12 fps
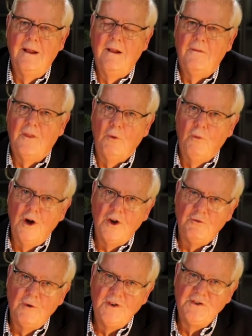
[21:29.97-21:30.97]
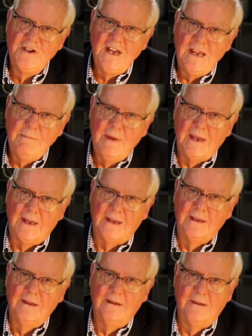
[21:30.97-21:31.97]
the word
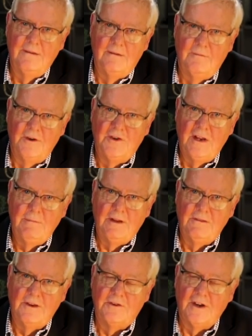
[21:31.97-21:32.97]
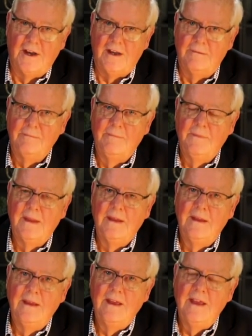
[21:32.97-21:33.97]
redeeming, redeeming the time,
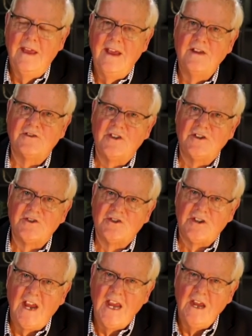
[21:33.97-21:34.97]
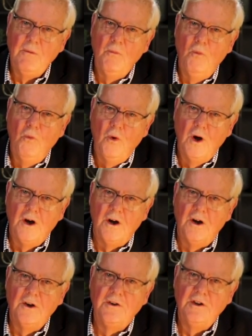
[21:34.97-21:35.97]
is the same
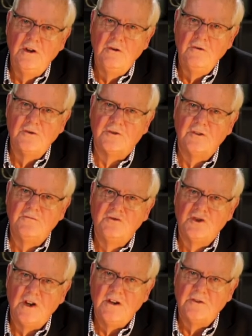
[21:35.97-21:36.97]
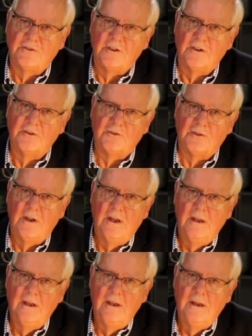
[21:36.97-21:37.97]
word used of Jesus
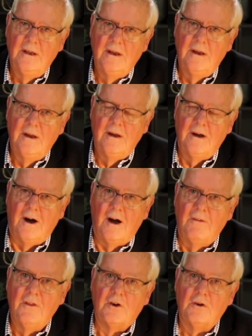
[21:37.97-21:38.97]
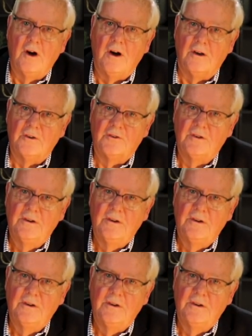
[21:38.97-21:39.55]
on the cross,